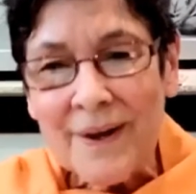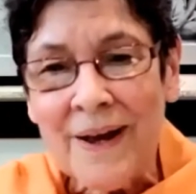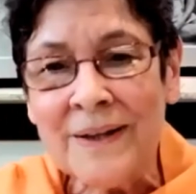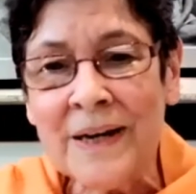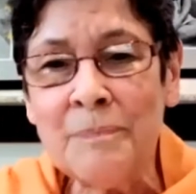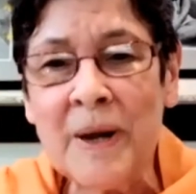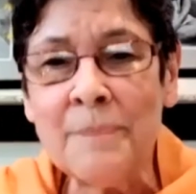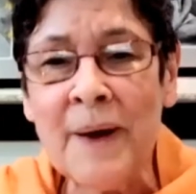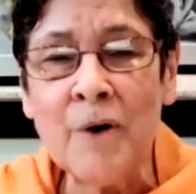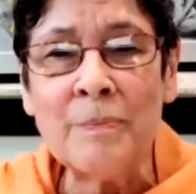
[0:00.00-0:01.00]
a little bit
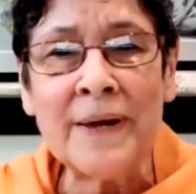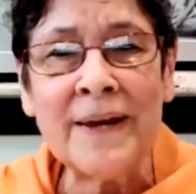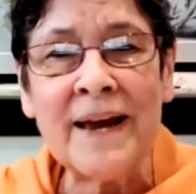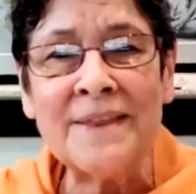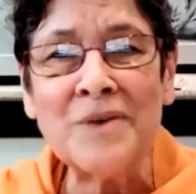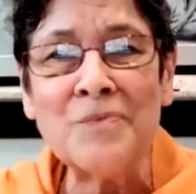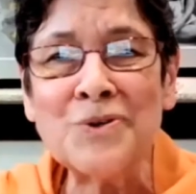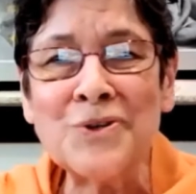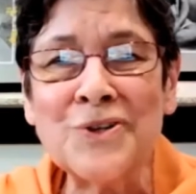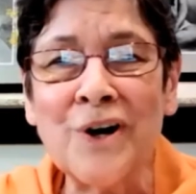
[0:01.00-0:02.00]
about me, and then we'll
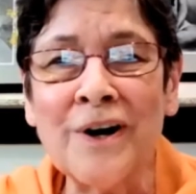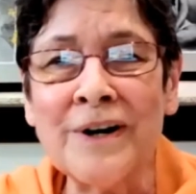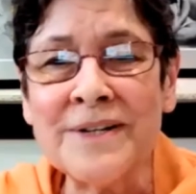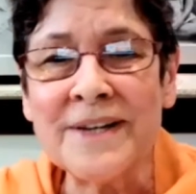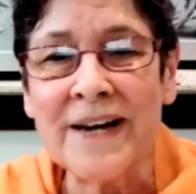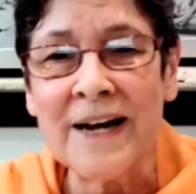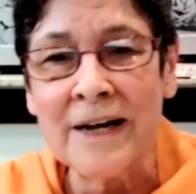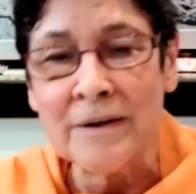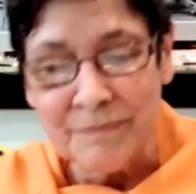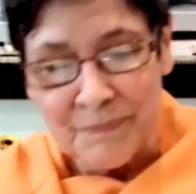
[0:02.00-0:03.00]
start.
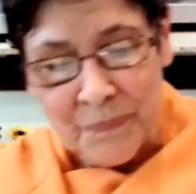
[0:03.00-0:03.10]
I